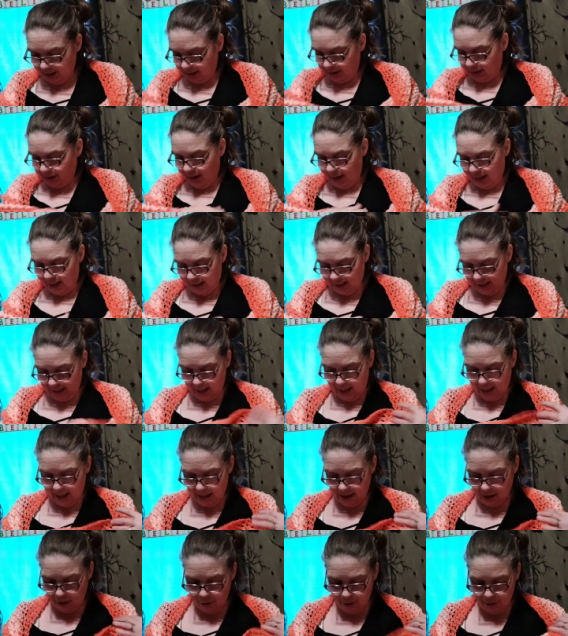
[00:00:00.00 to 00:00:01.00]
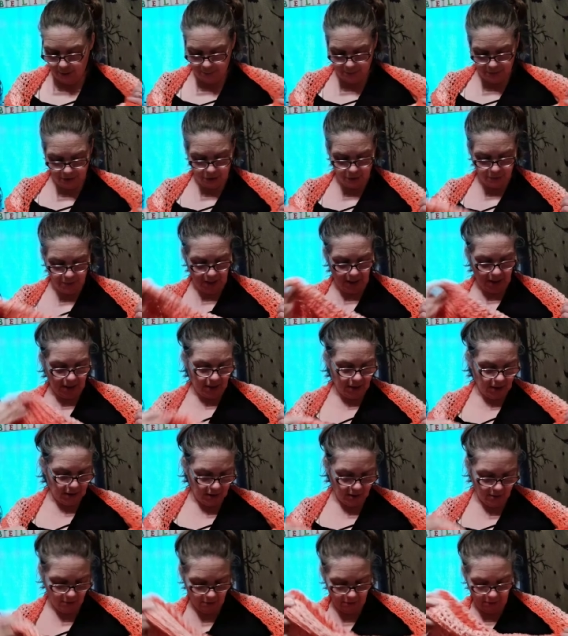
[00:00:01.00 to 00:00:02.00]
And so I had to kind of go in between
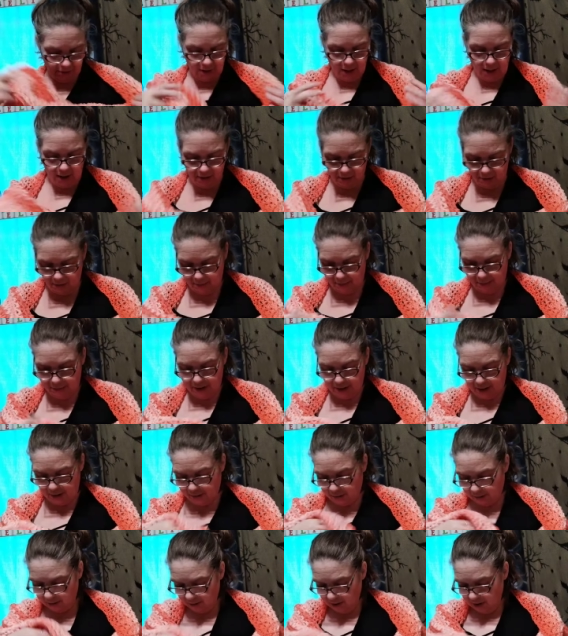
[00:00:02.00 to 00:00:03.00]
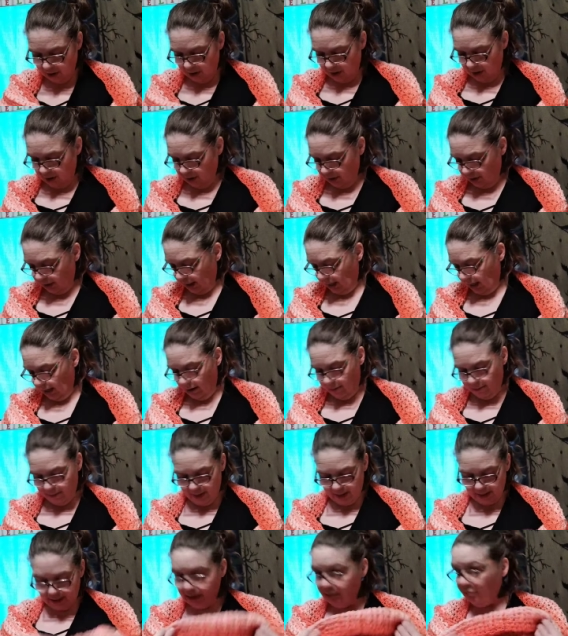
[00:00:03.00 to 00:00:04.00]
because y'all know I'm a big girl. Okay, now I'm
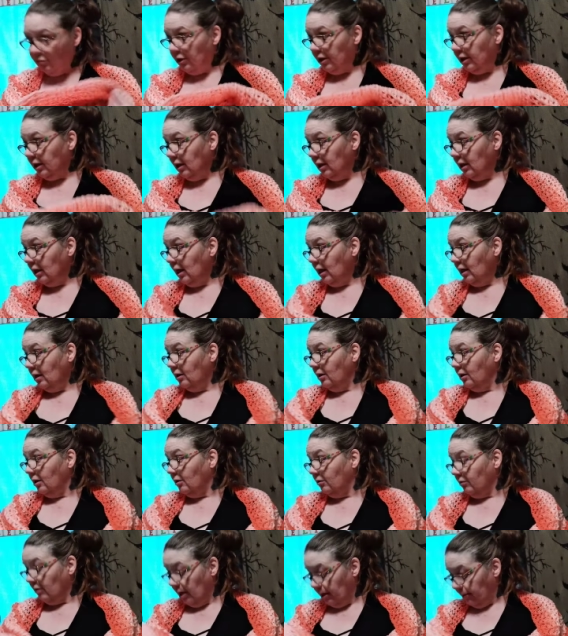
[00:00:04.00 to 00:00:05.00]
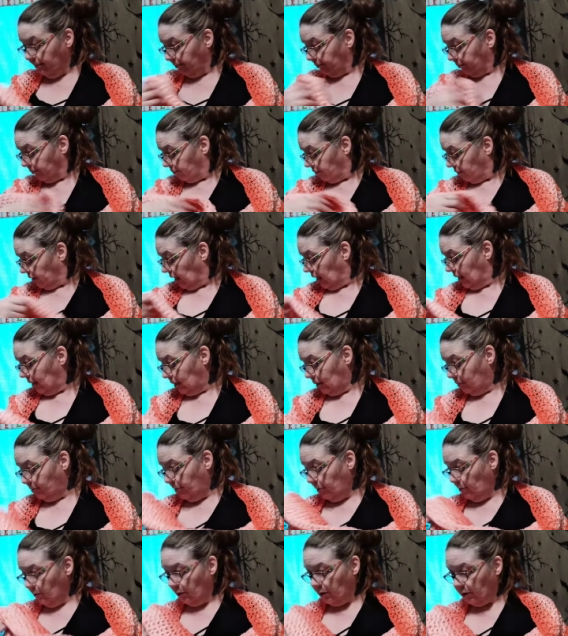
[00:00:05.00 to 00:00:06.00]
messing with it. It ain't looking right. It's
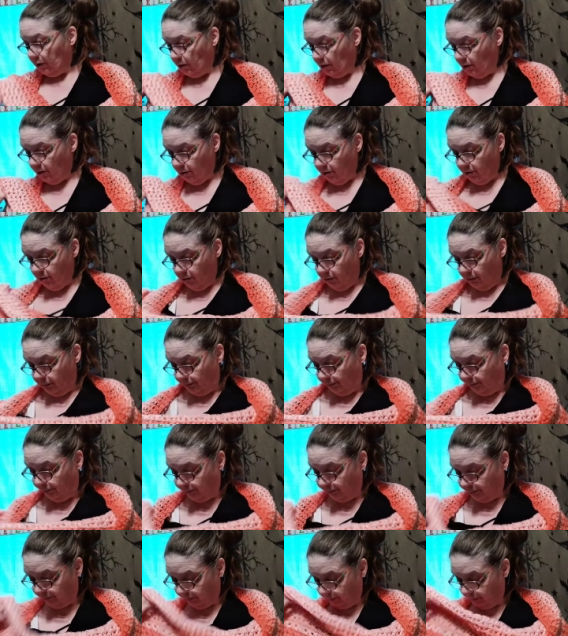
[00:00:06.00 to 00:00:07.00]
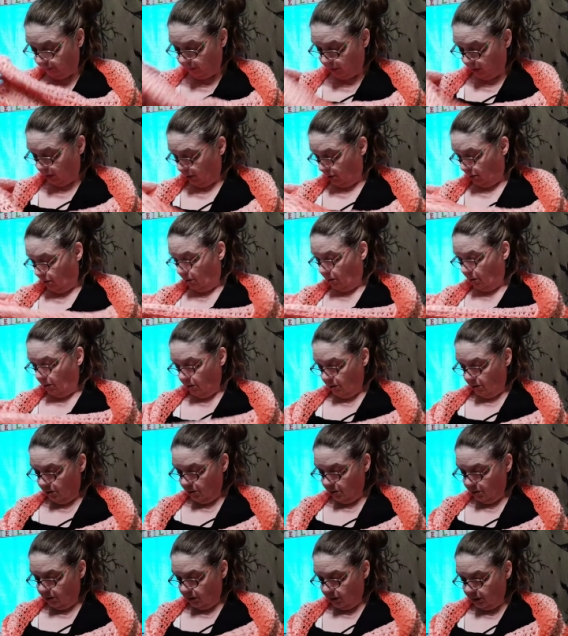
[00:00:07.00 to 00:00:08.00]
supposed to go...
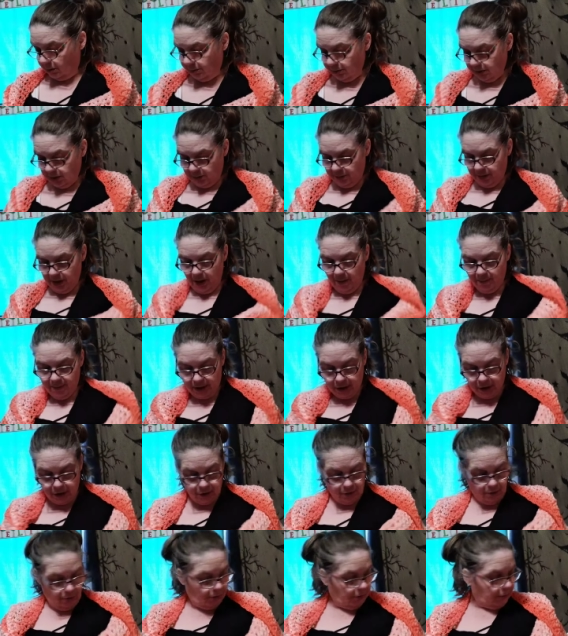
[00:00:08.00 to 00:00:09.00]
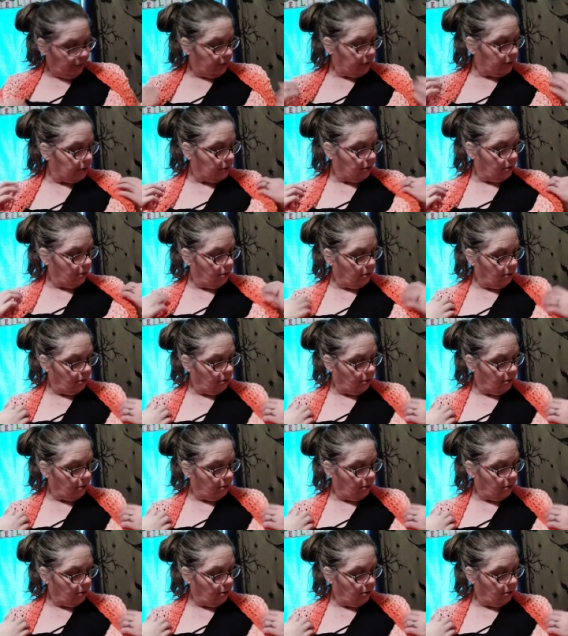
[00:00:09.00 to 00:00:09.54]
It's supposed to be on my shoulders.